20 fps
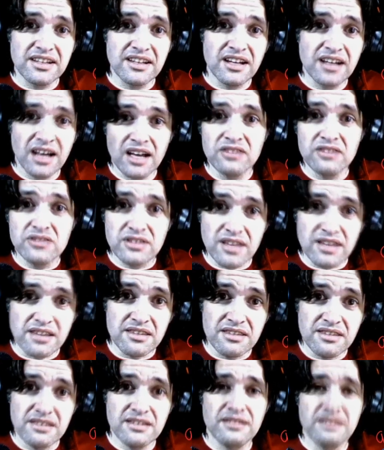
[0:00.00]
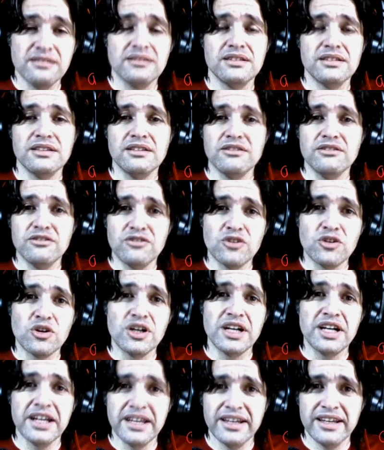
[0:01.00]
aunan
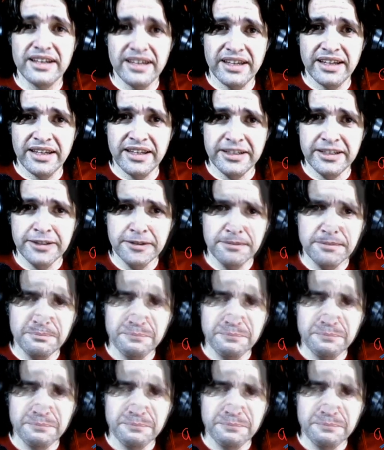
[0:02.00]
for in.